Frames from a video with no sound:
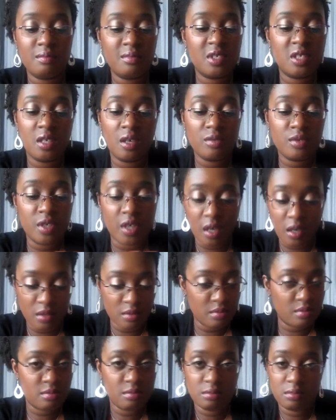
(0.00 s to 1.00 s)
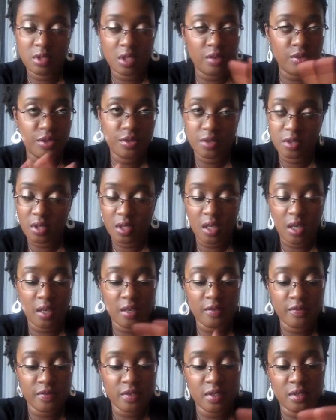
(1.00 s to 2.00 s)
So don't use a
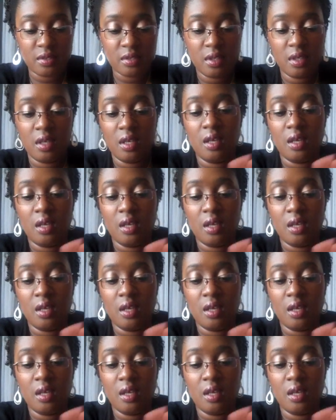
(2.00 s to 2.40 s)
lot of it.